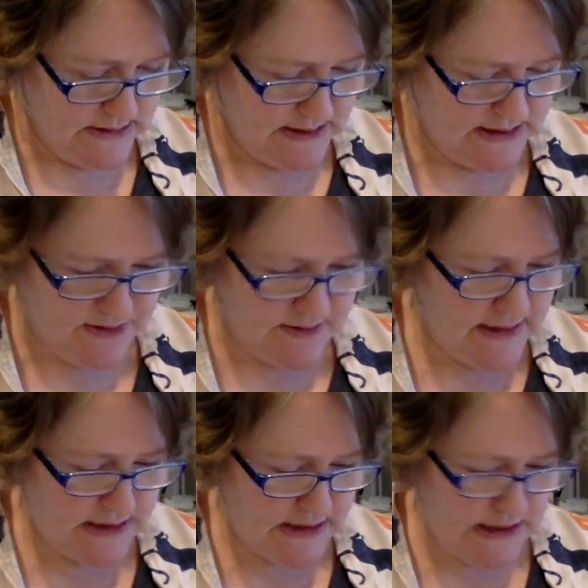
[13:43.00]
So
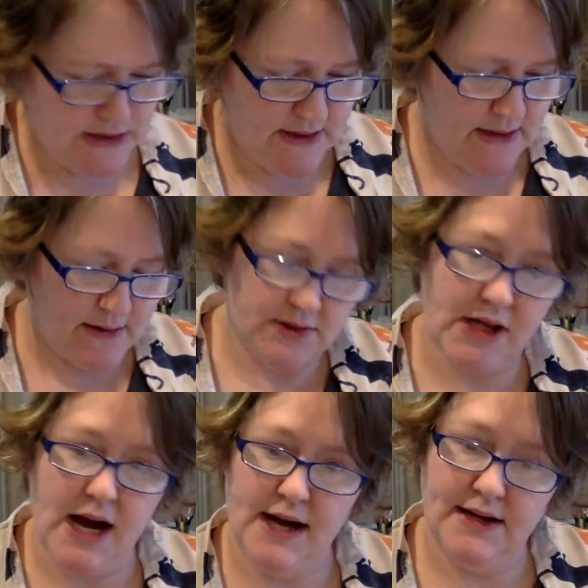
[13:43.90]
it's, you get a
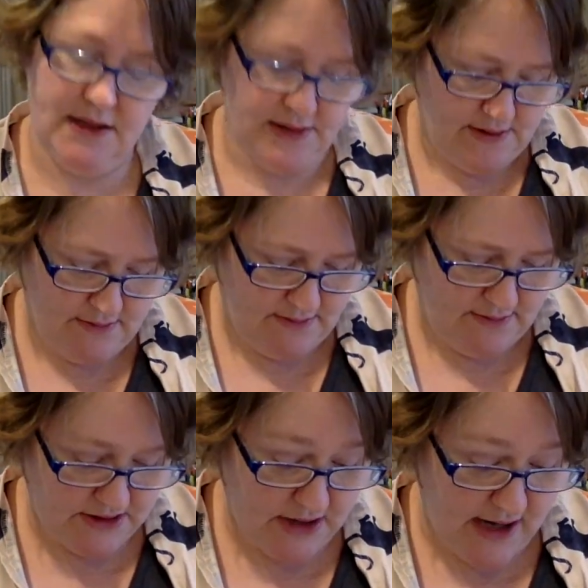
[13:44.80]
lot, you know,
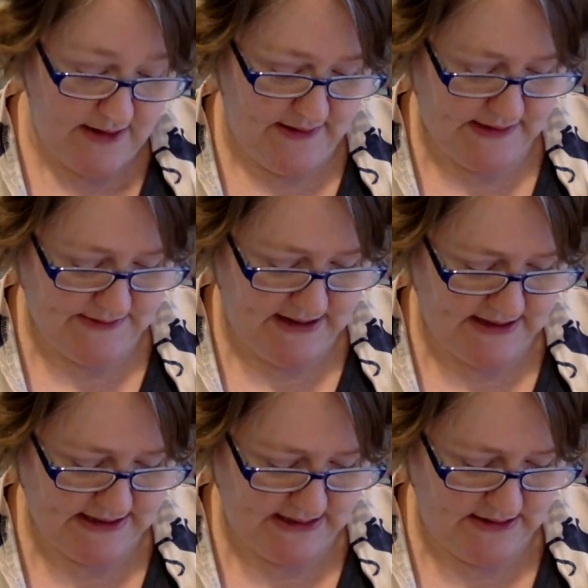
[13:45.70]
a lot in this
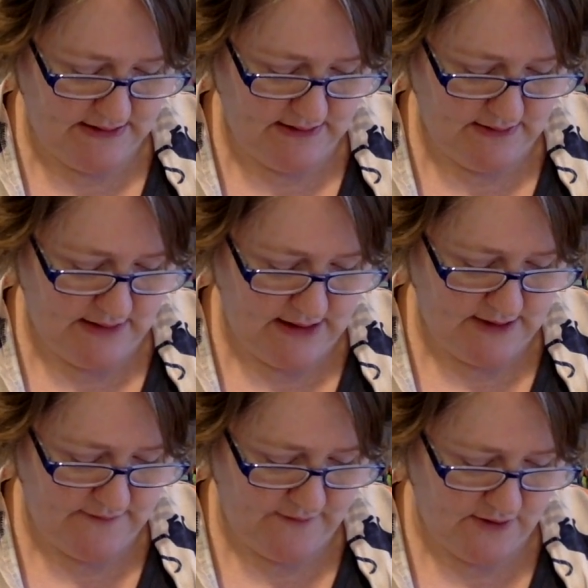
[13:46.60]
magazine, a lot
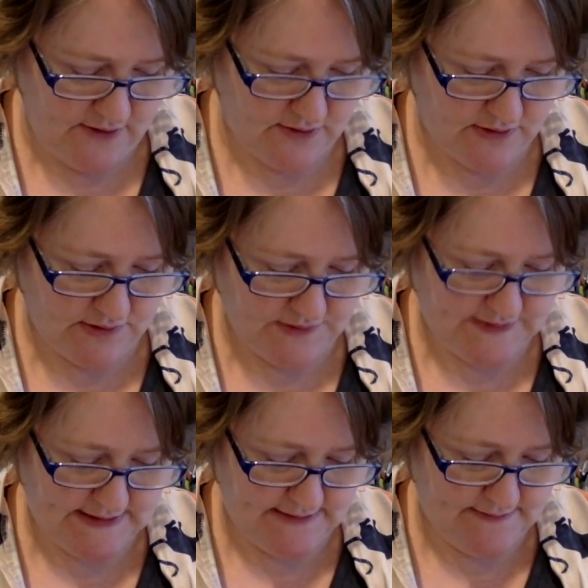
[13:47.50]
of
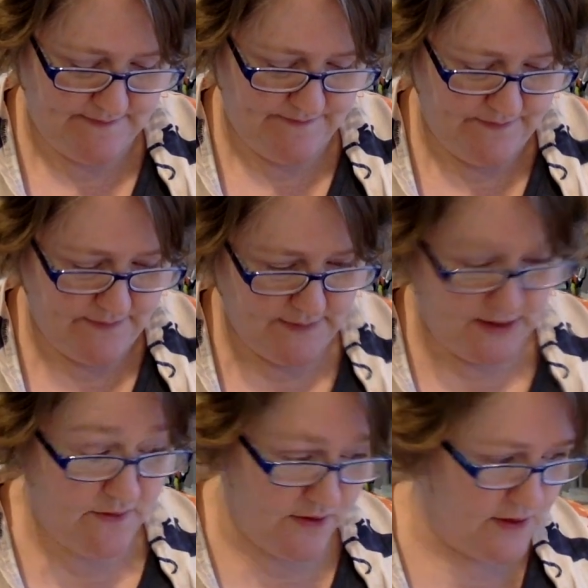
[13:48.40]
articles, and
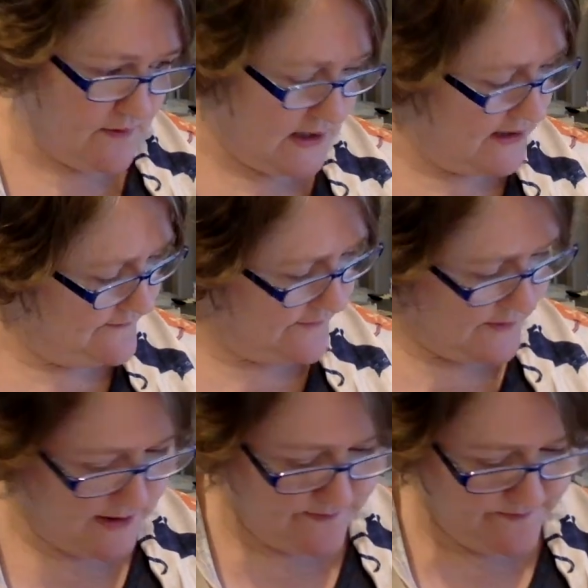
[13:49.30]
you learn a lot from it.